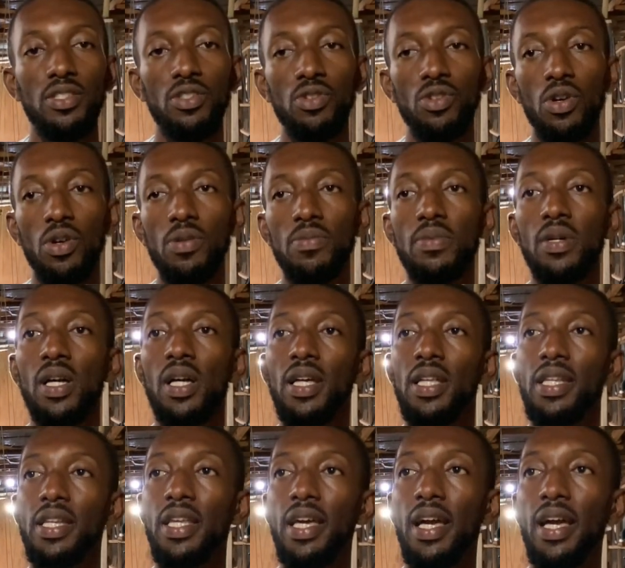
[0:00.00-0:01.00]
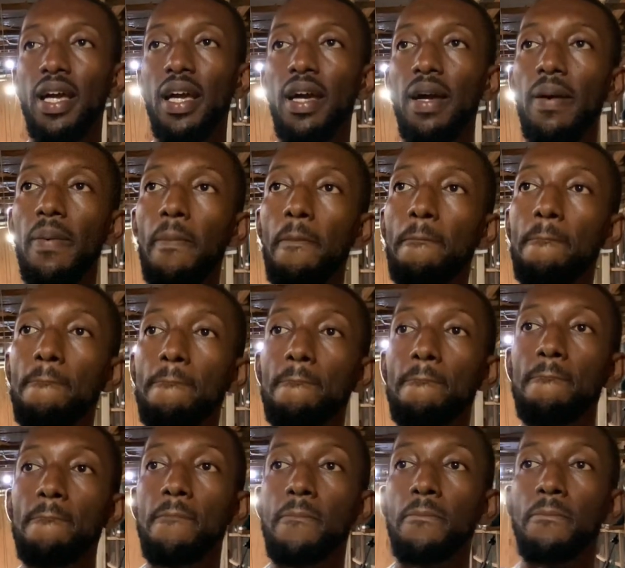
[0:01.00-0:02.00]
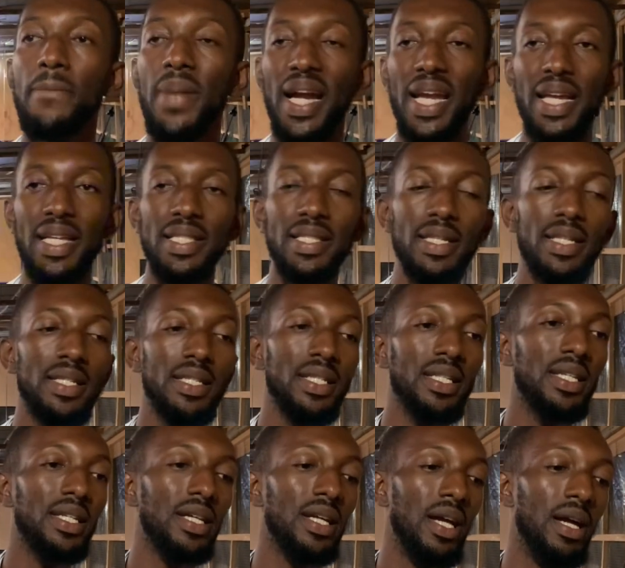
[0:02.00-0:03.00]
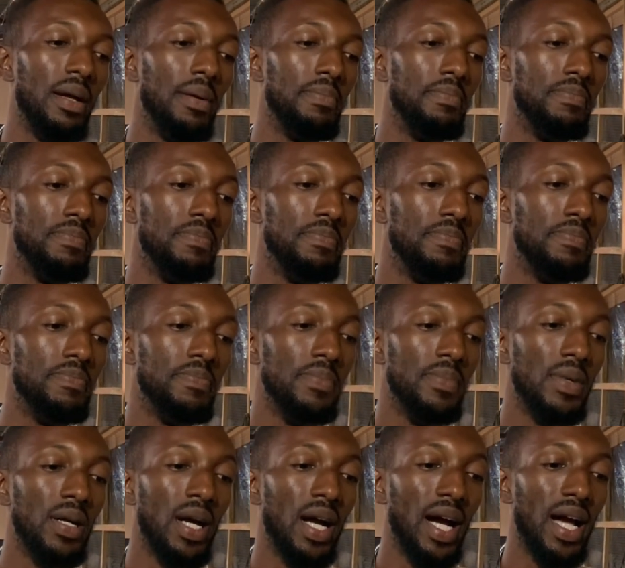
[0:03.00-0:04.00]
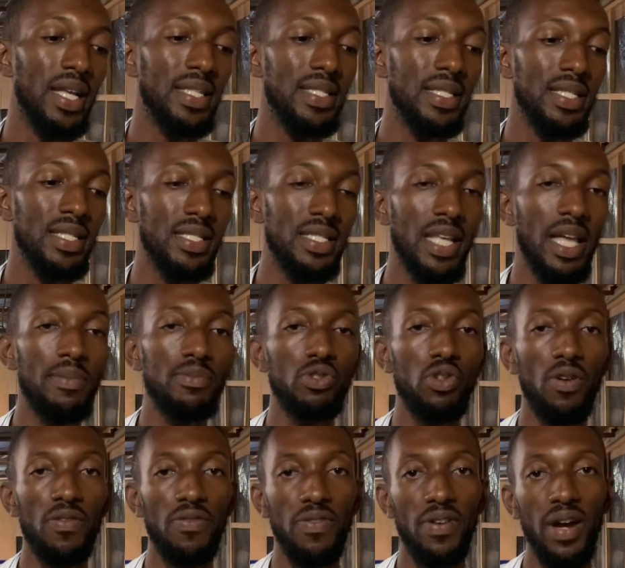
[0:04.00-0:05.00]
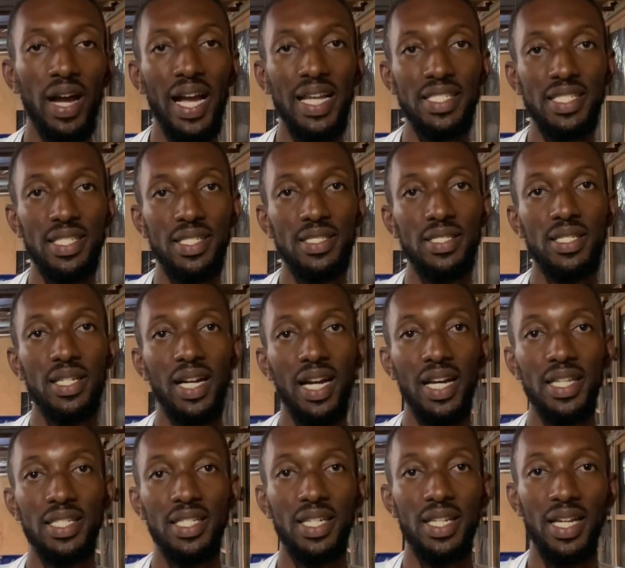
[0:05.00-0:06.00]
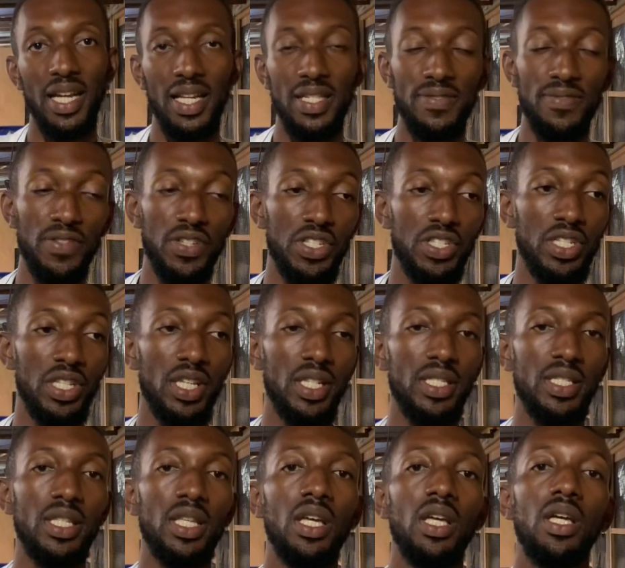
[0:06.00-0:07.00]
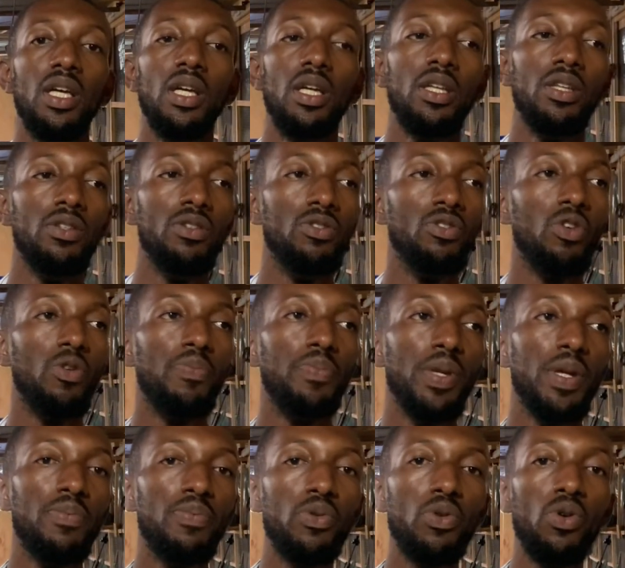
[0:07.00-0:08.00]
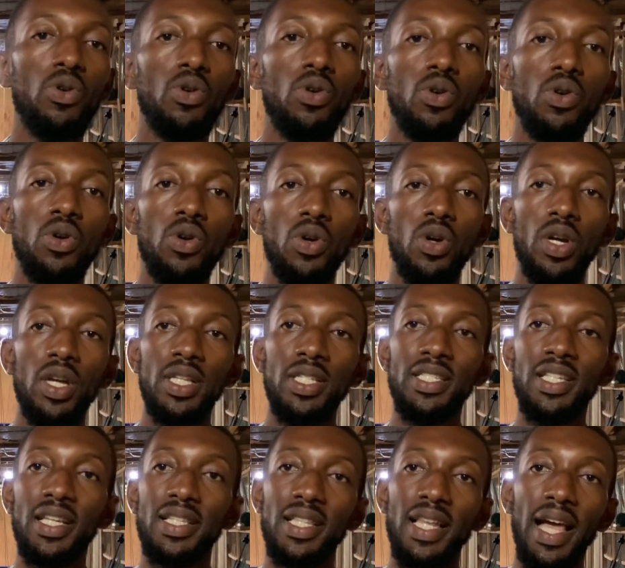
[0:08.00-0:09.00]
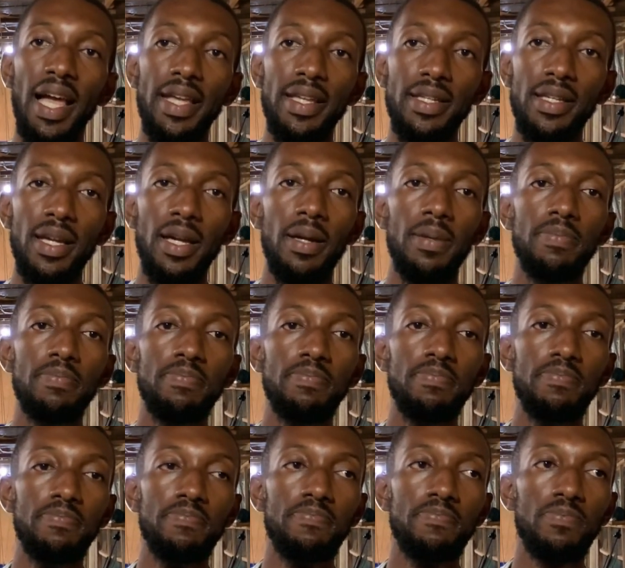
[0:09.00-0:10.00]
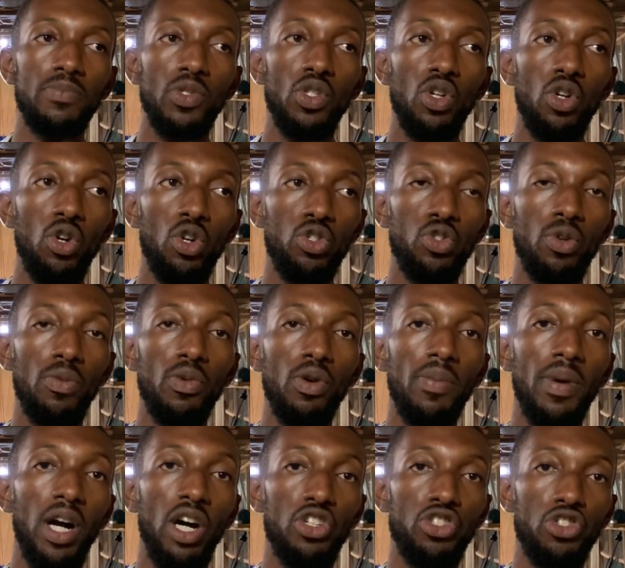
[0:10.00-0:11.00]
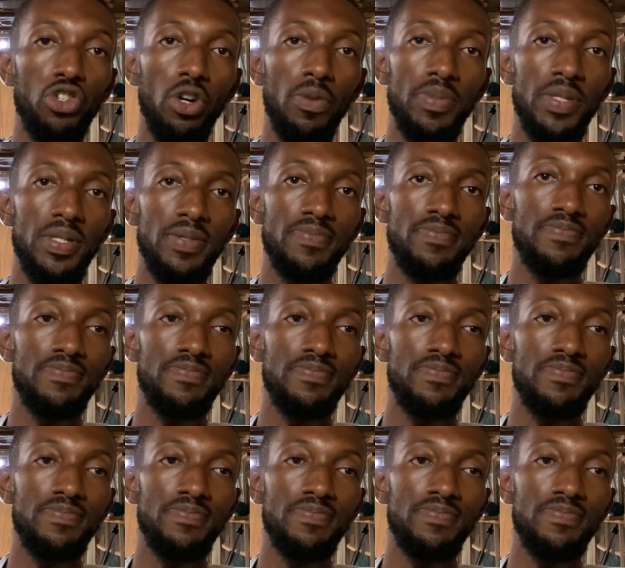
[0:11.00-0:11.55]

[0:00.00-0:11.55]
you know, the marketing, as in terms of hatching catfish, yes. You know, people, just like automobile shops,